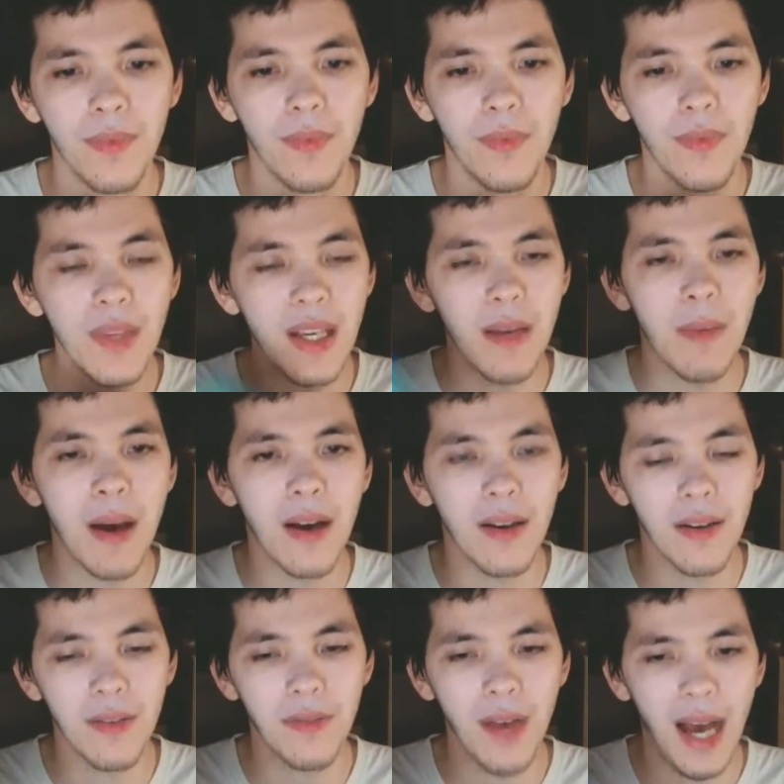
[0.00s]
the amount
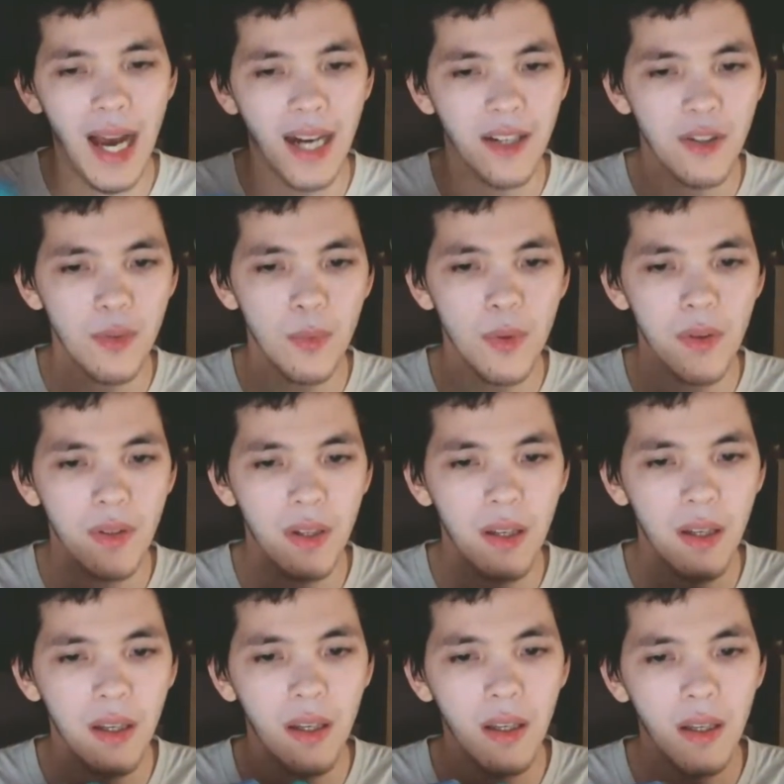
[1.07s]
of actual
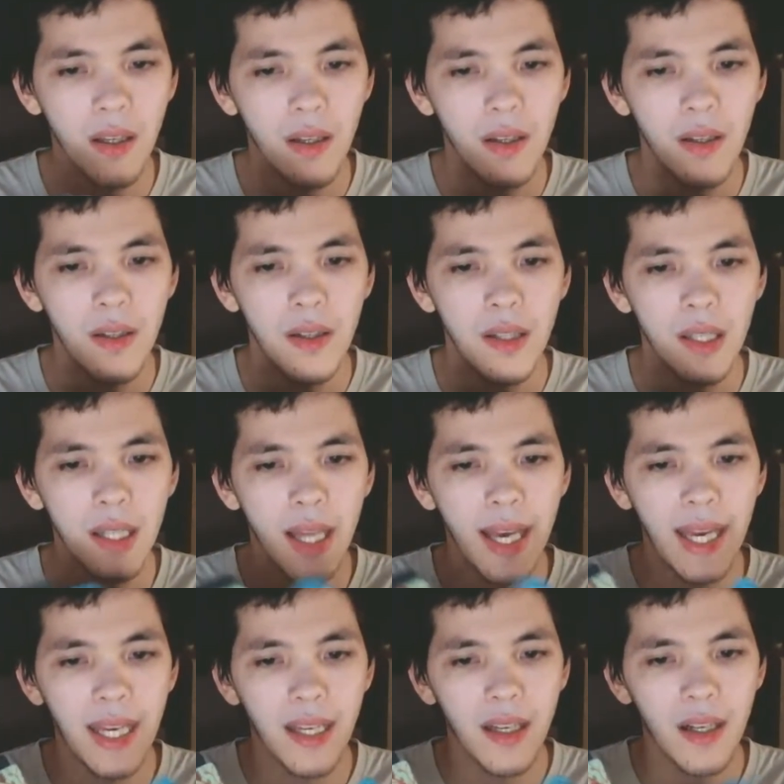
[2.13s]

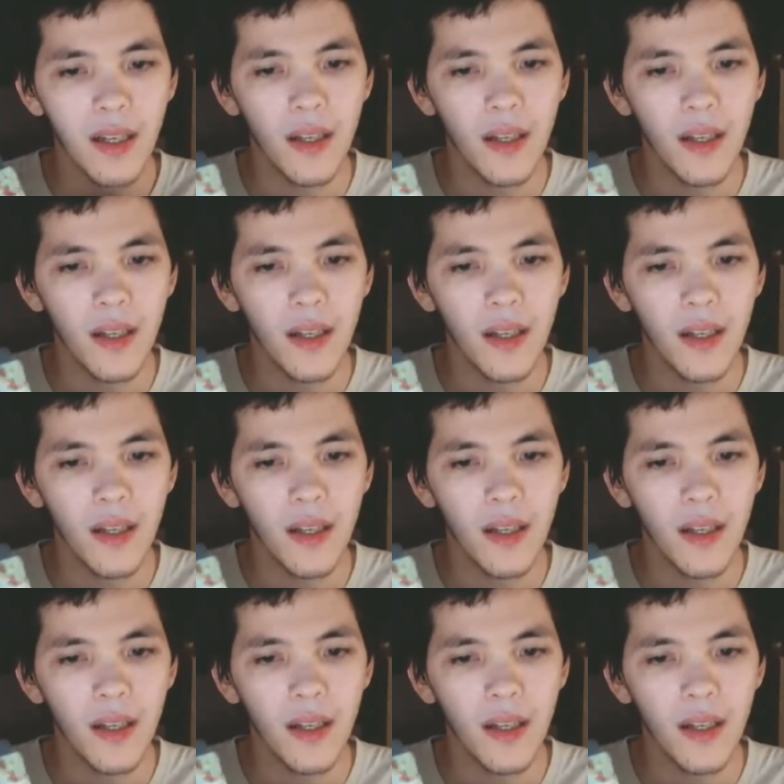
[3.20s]
like